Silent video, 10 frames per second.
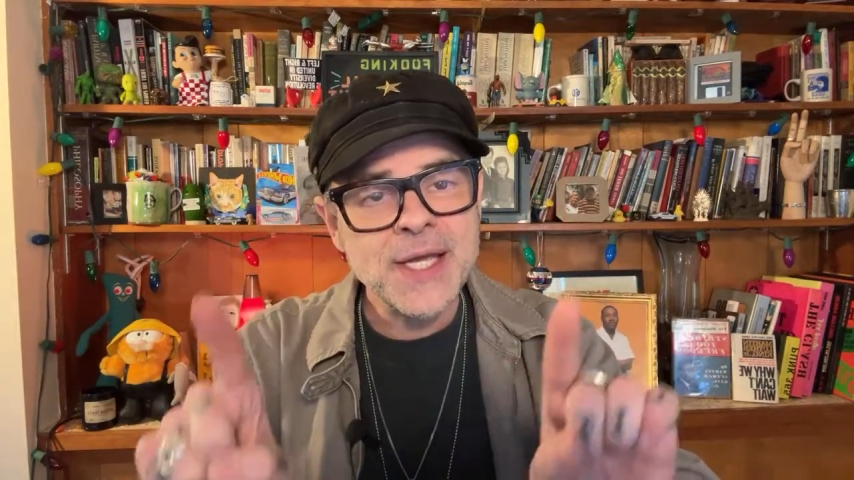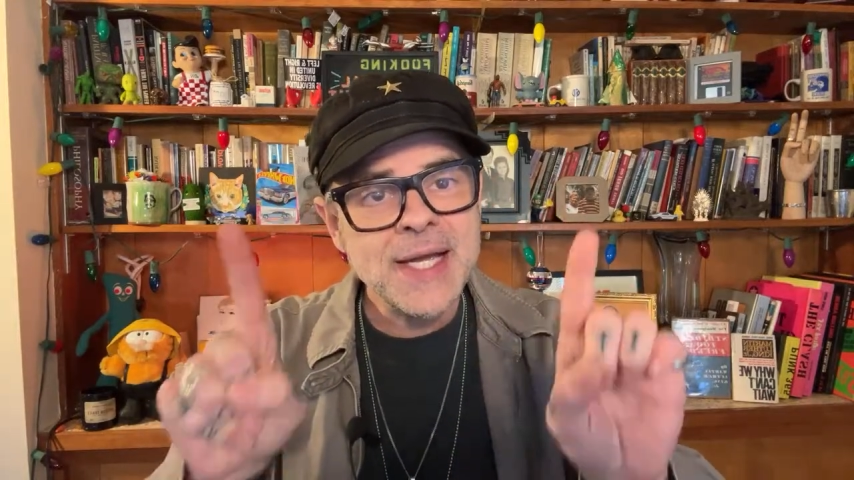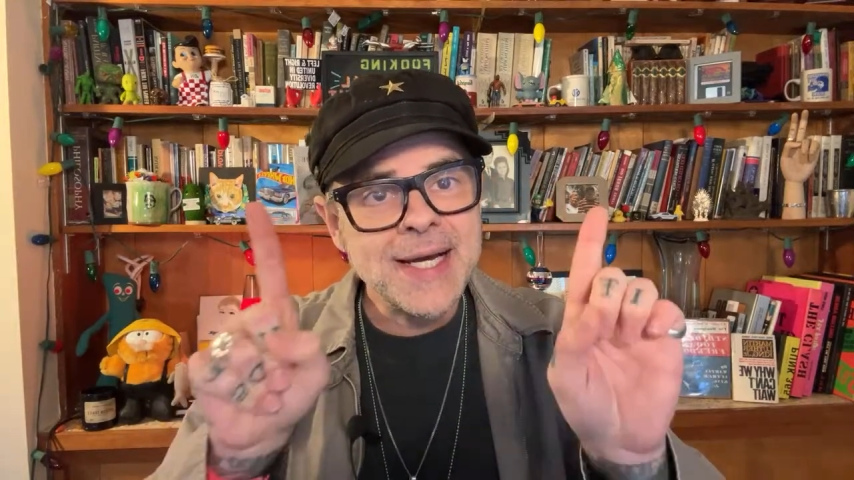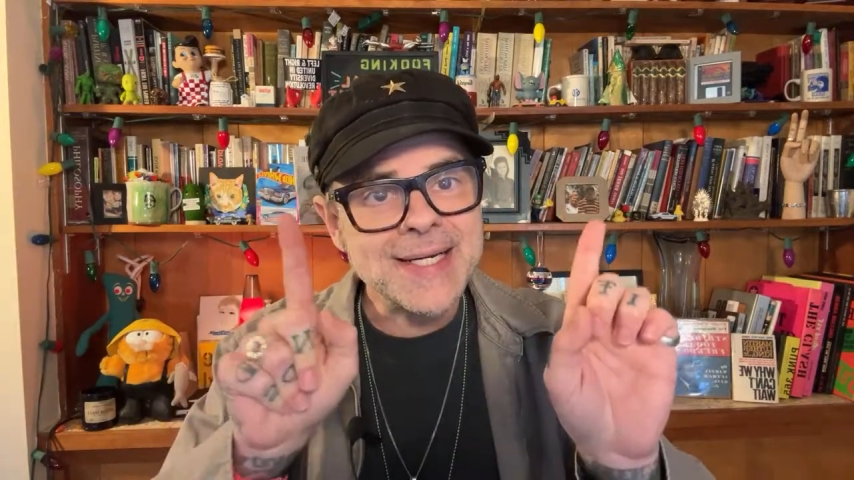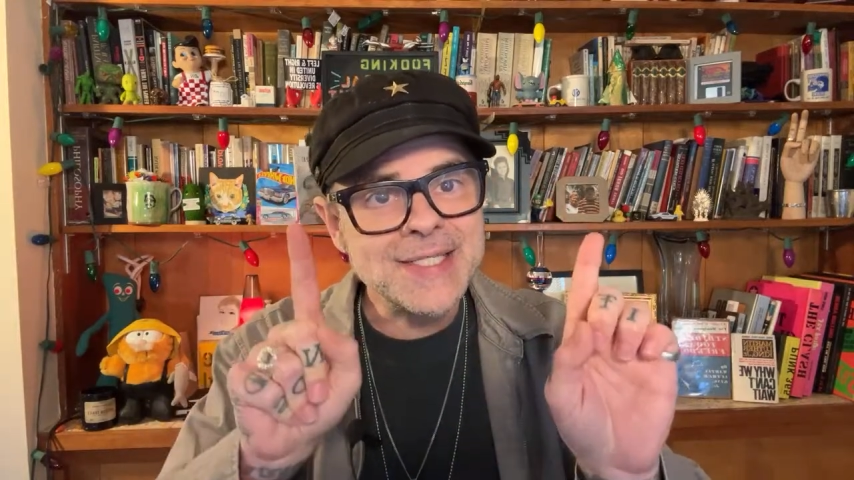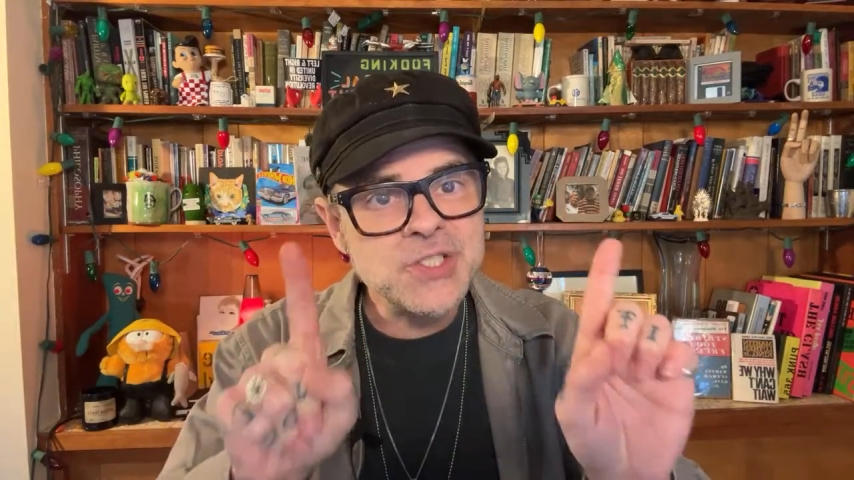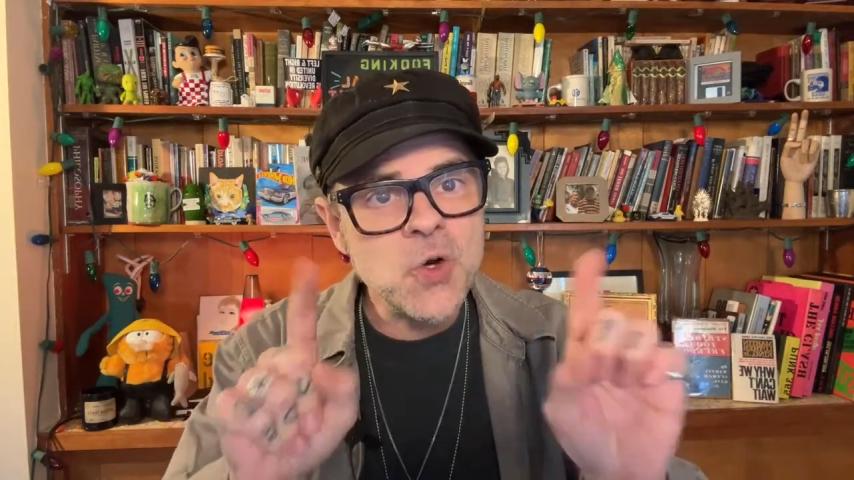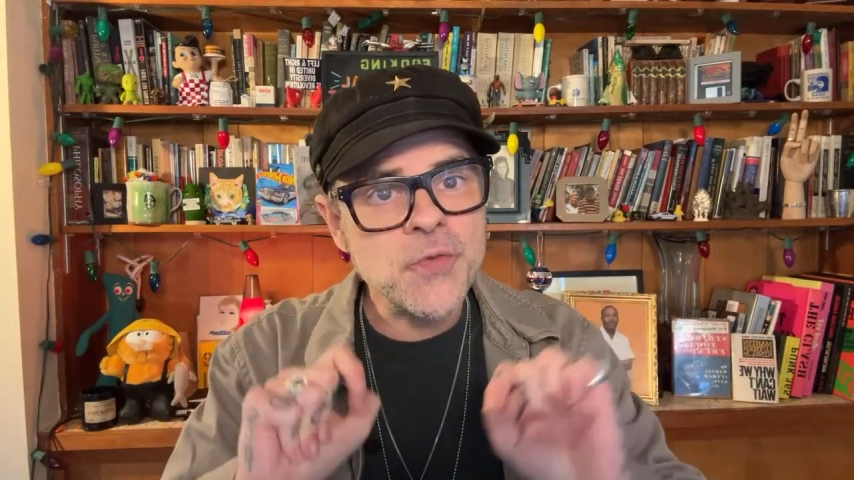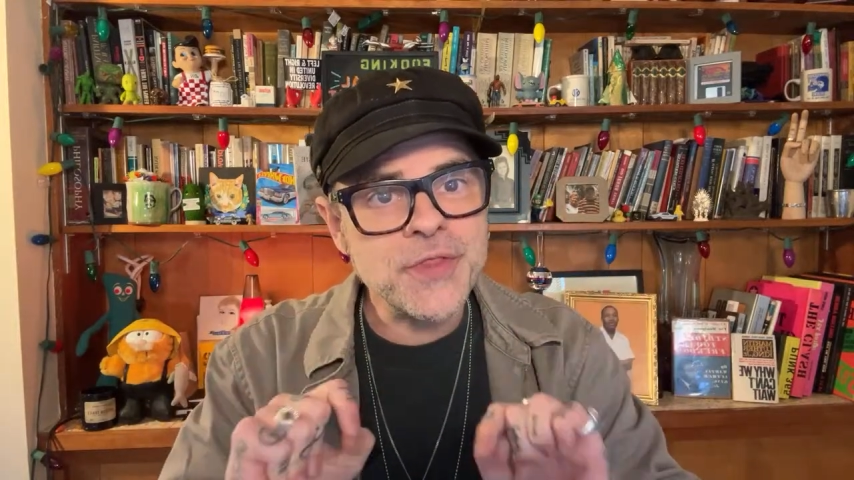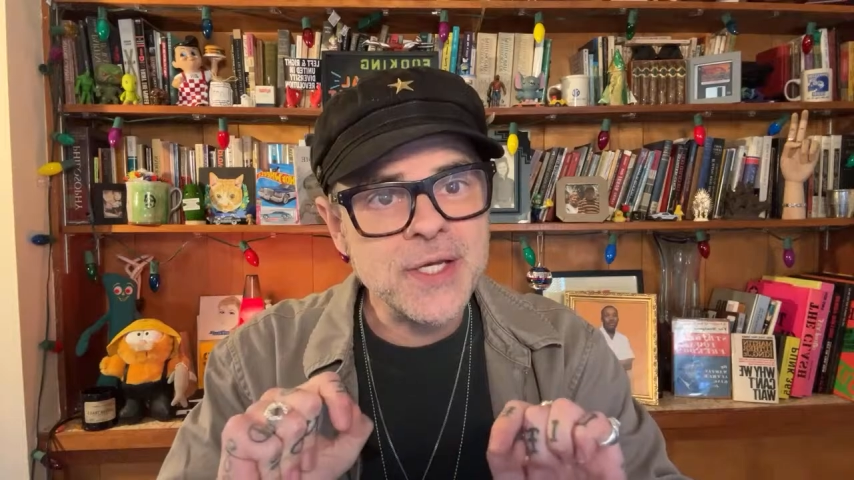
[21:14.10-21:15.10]
And I
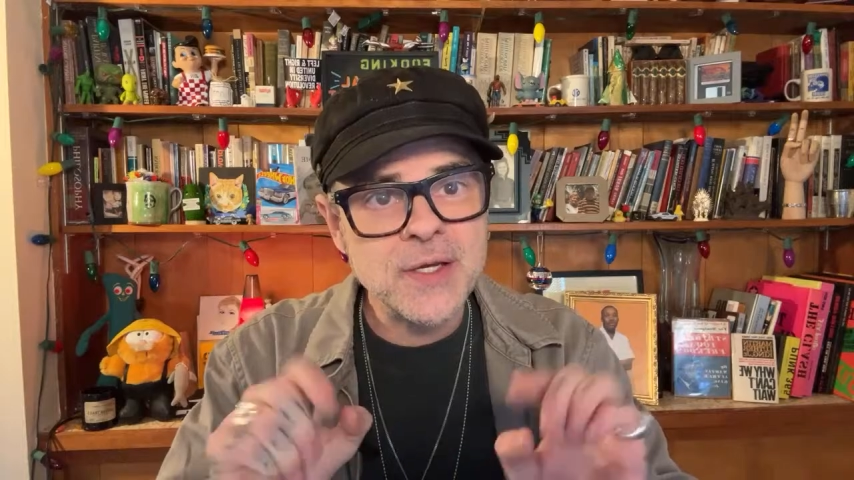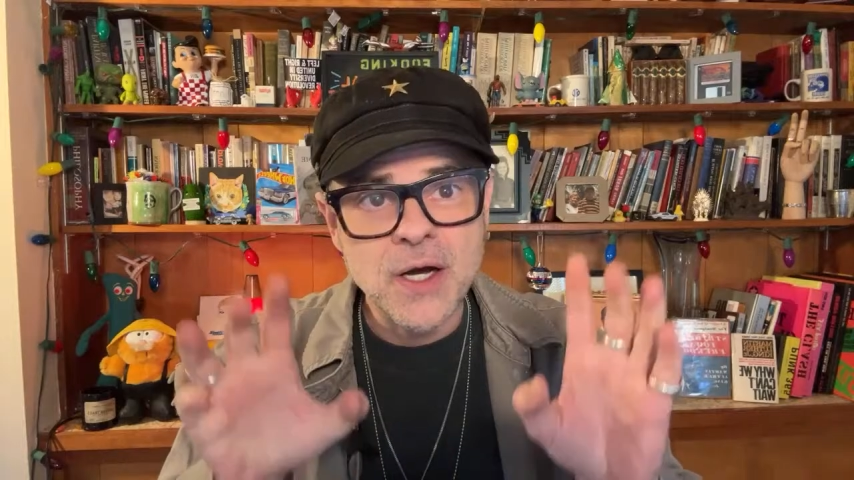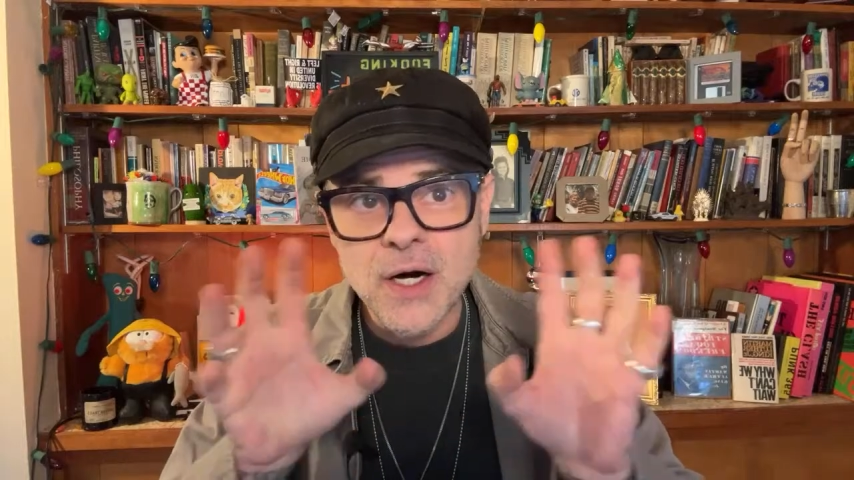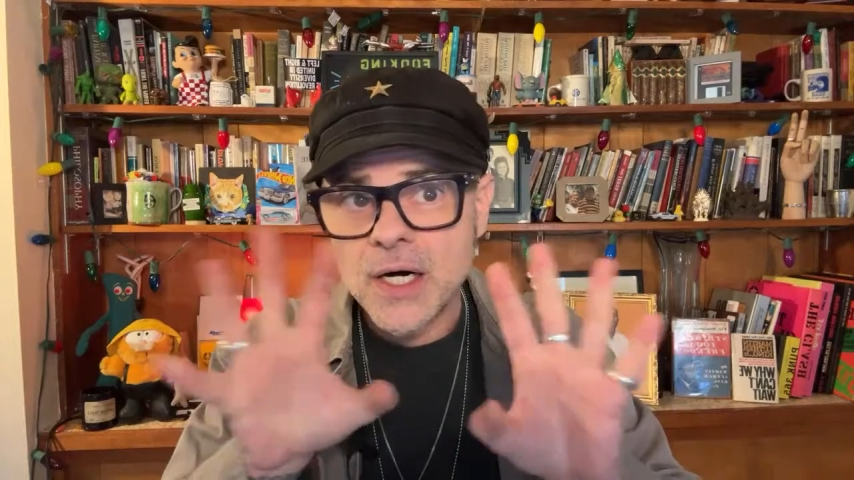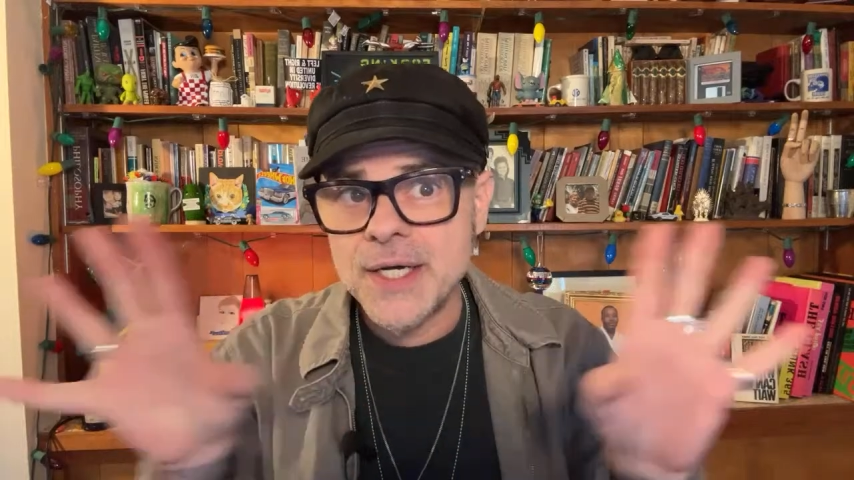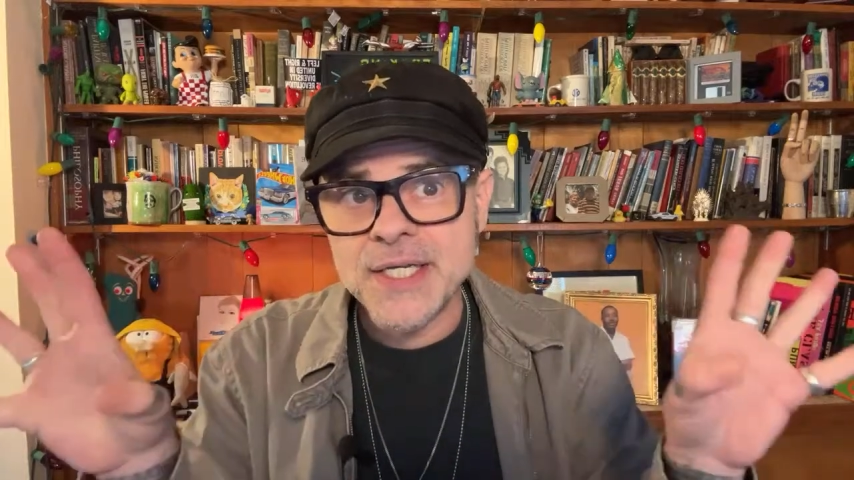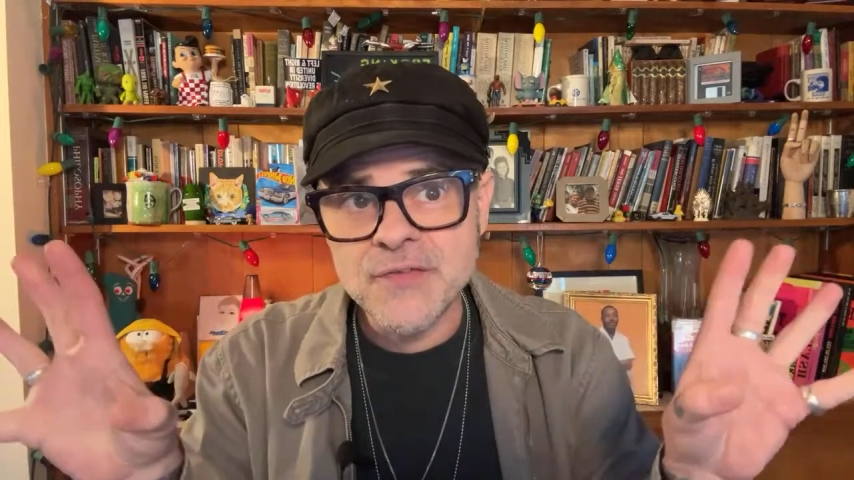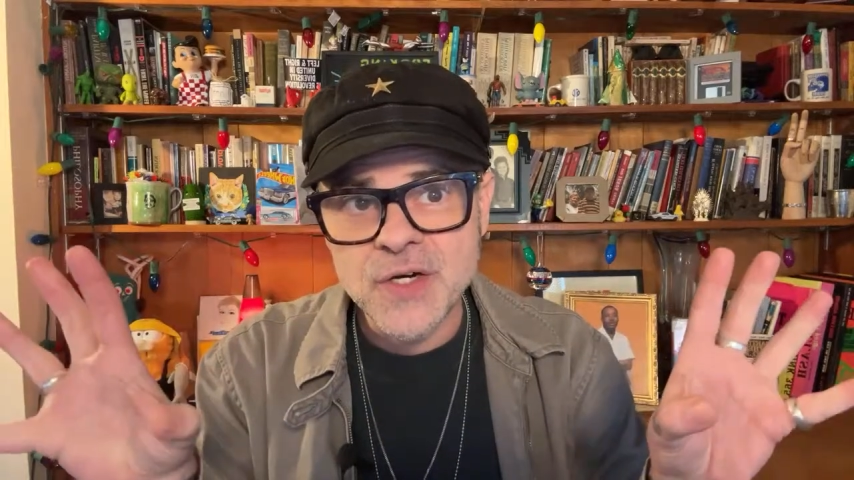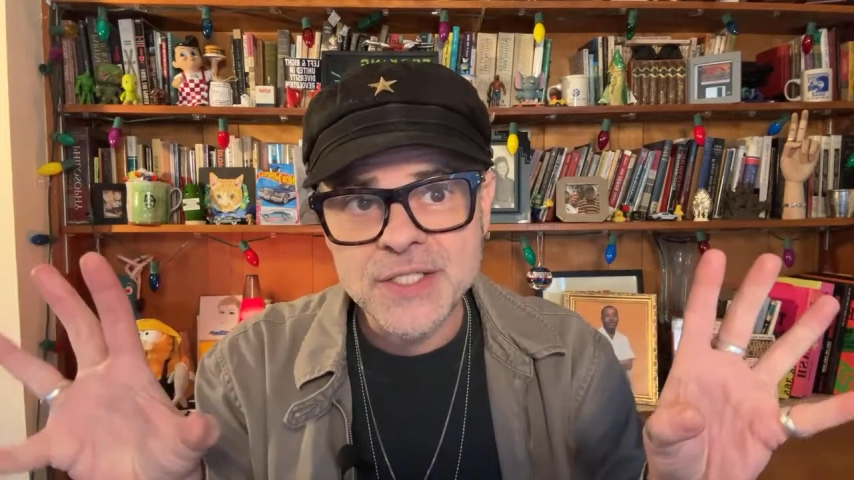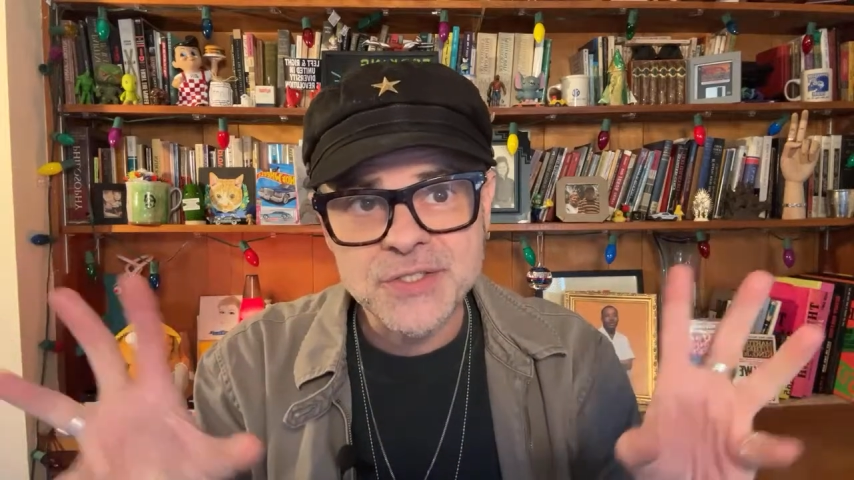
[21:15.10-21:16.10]
don't think any
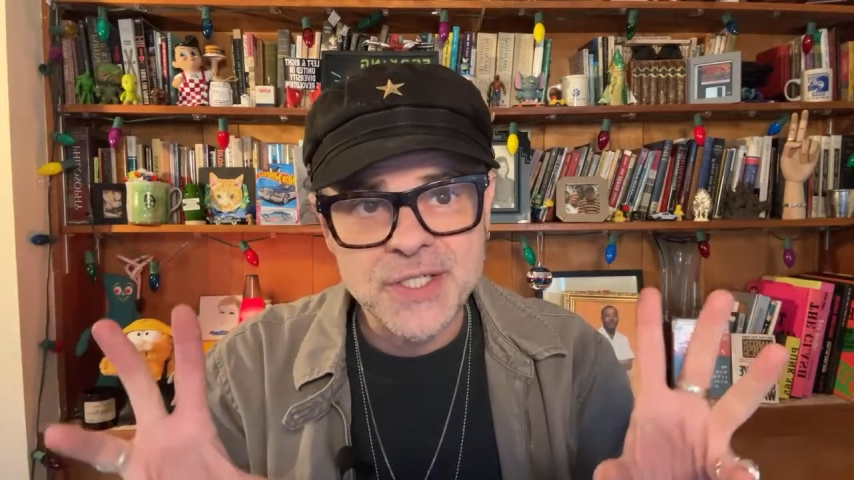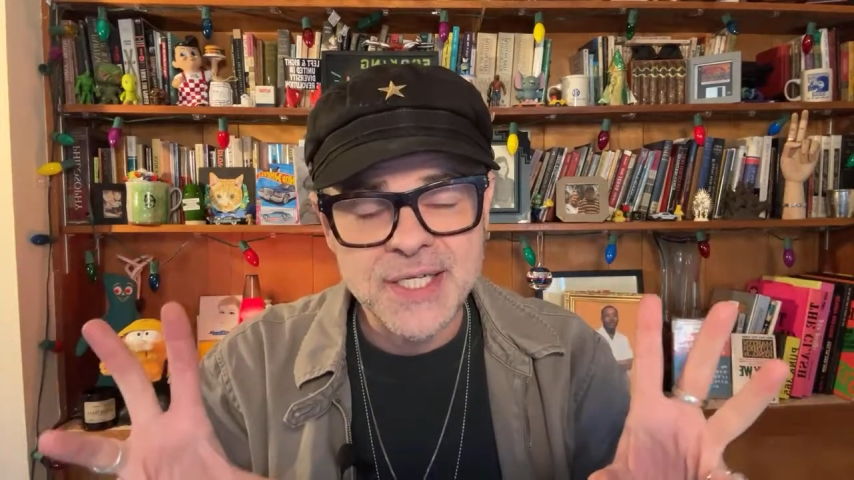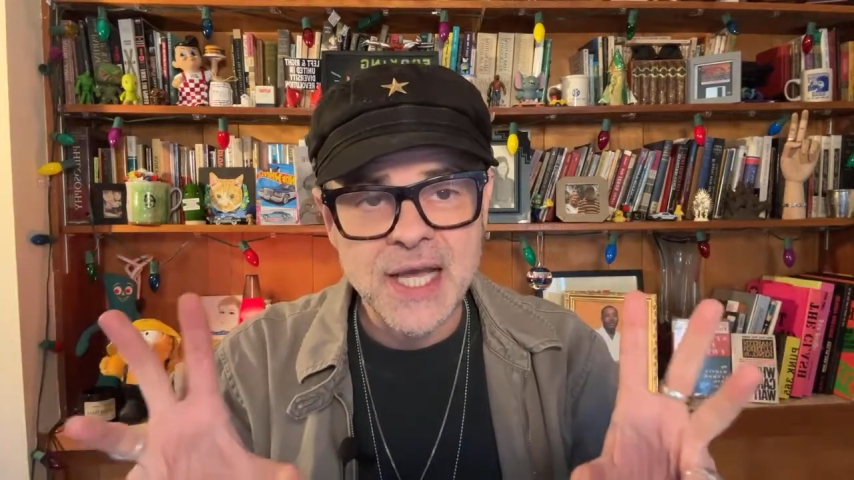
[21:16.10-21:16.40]
of us are going